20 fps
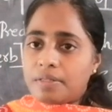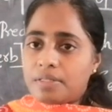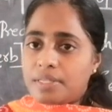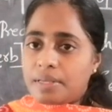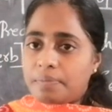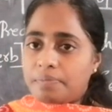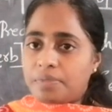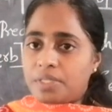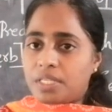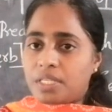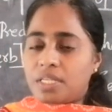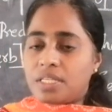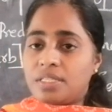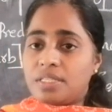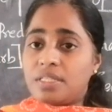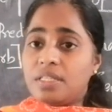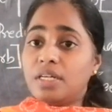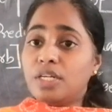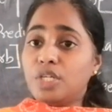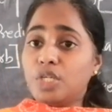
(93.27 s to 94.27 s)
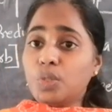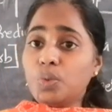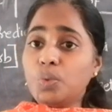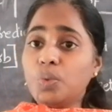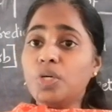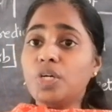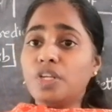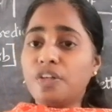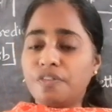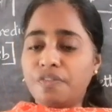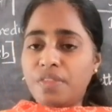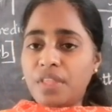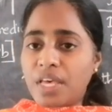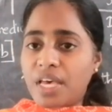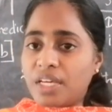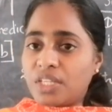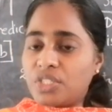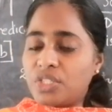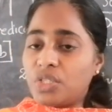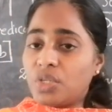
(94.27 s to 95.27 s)
Subject is the doer of the
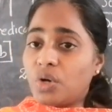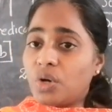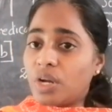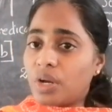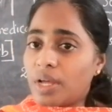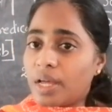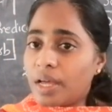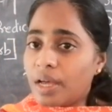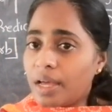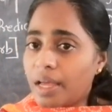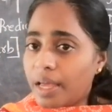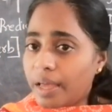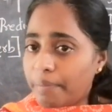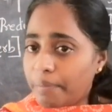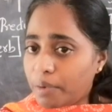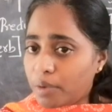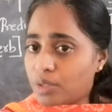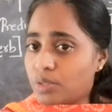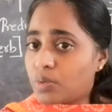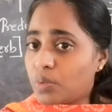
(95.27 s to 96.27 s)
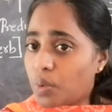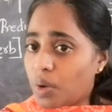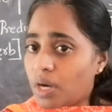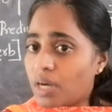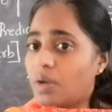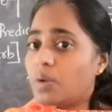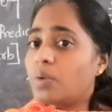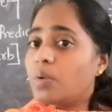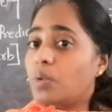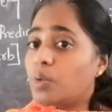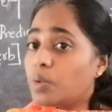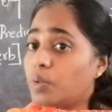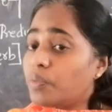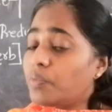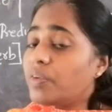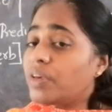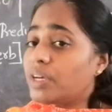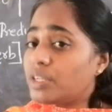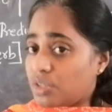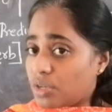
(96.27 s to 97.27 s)
action, or about
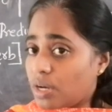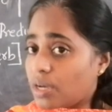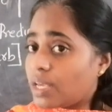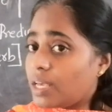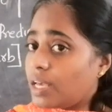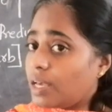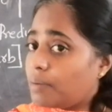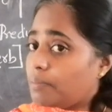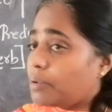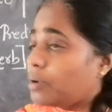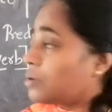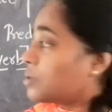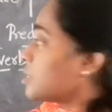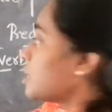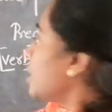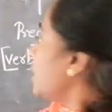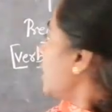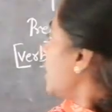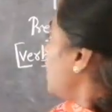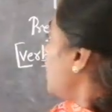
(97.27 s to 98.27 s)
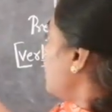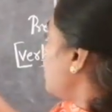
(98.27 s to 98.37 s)
whom we are talking about.